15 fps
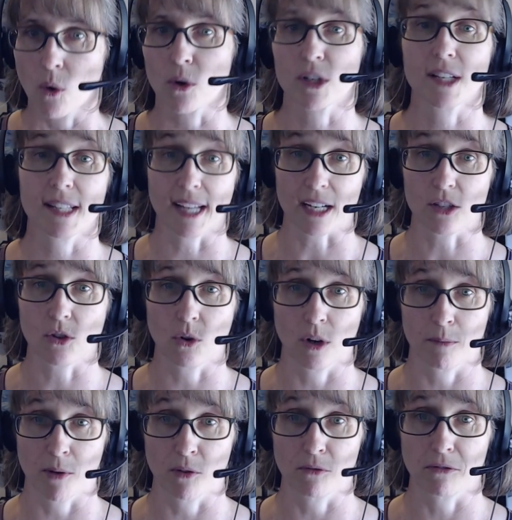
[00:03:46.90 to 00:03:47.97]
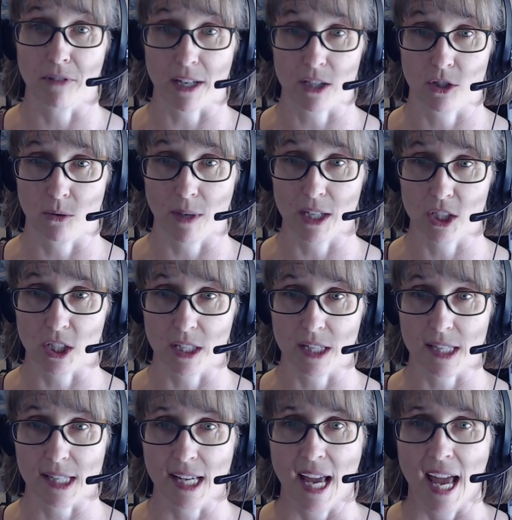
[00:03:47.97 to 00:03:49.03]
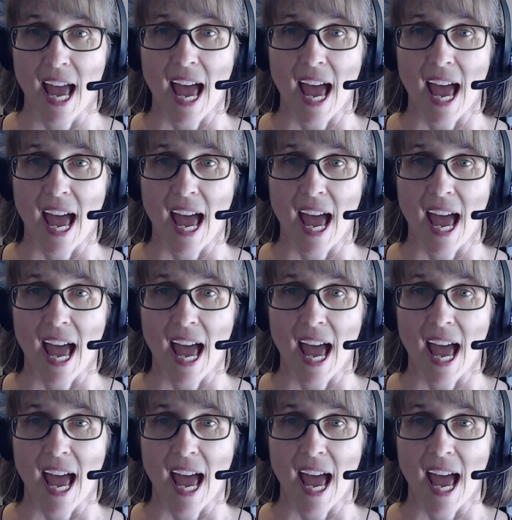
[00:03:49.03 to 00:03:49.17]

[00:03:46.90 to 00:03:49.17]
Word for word: or sex hormone fluctuations.